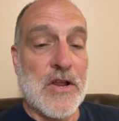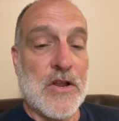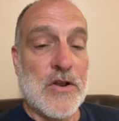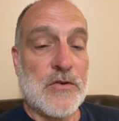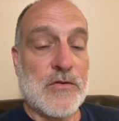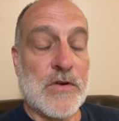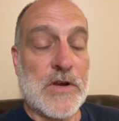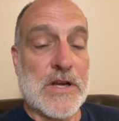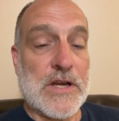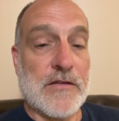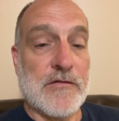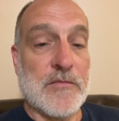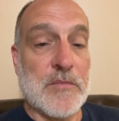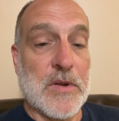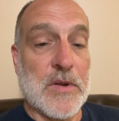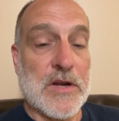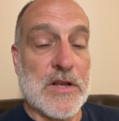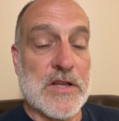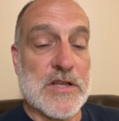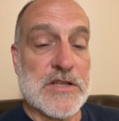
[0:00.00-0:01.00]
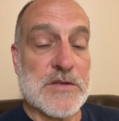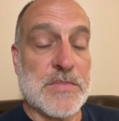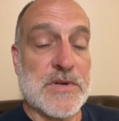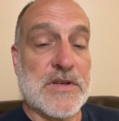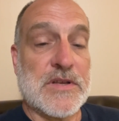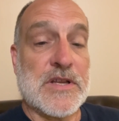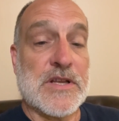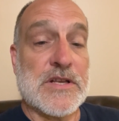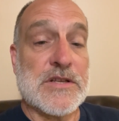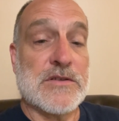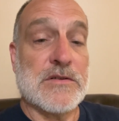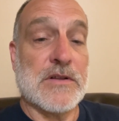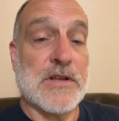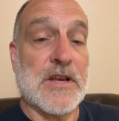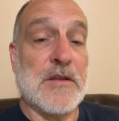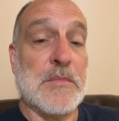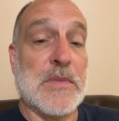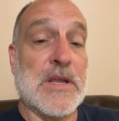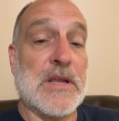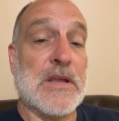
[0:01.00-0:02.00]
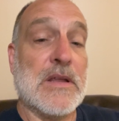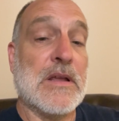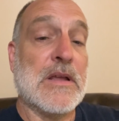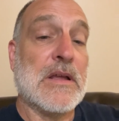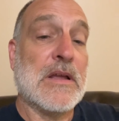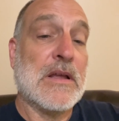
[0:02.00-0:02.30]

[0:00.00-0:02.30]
treating everybody as a potential enemy.